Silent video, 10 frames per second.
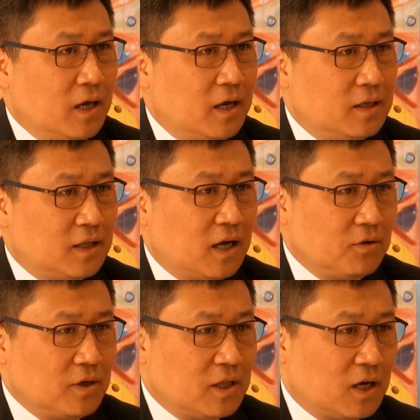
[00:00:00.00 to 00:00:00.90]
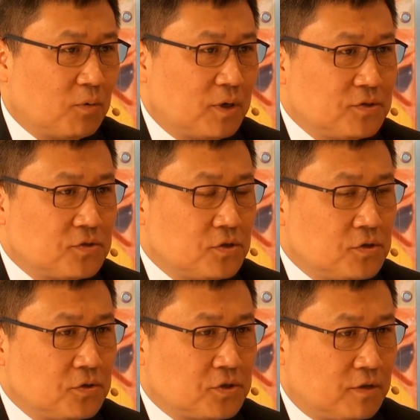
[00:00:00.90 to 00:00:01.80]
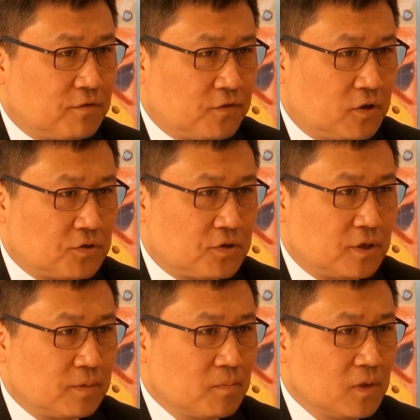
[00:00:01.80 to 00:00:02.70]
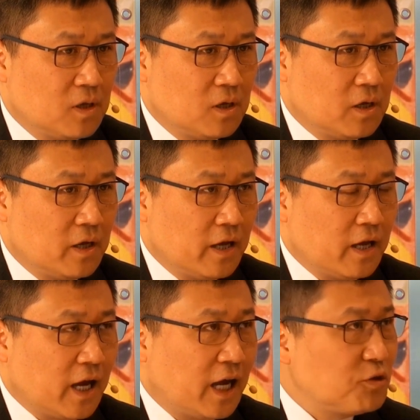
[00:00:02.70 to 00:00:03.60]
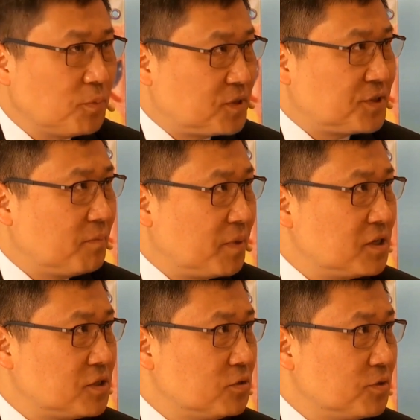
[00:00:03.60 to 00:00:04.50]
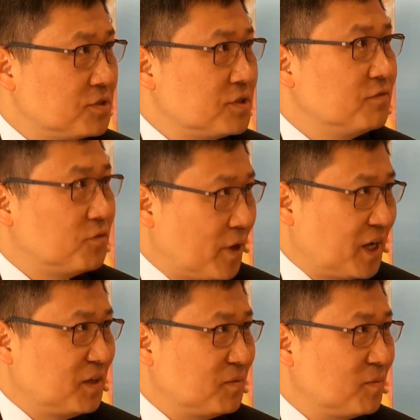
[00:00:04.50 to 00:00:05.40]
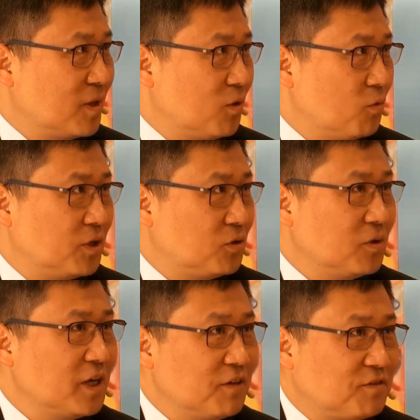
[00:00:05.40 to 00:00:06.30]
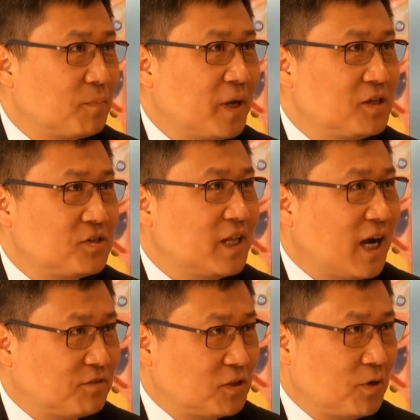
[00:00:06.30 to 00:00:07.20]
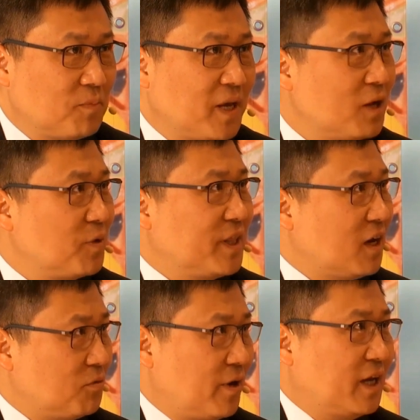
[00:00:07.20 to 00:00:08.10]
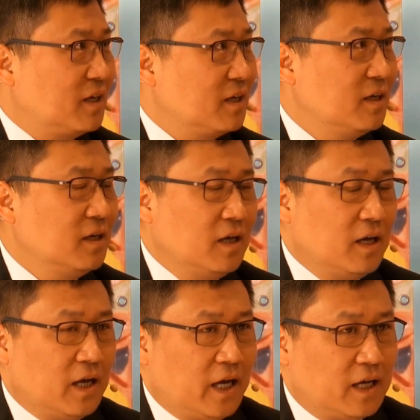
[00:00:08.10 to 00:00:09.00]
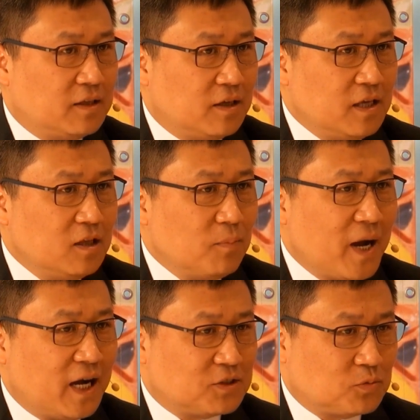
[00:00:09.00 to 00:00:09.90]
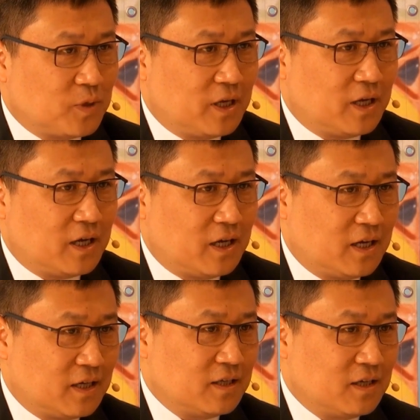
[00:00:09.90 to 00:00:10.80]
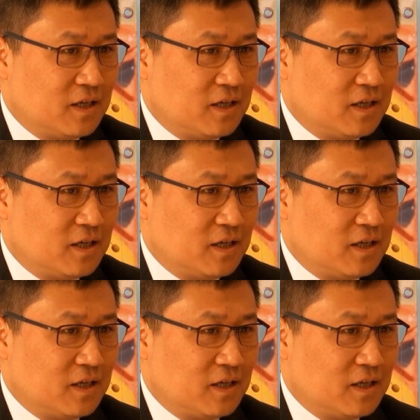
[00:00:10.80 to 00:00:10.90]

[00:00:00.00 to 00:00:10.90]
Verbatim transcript: And now in our institution, first, 100% patient receive ring. We don't leave the patient after repair without ring. And in the past, we uh,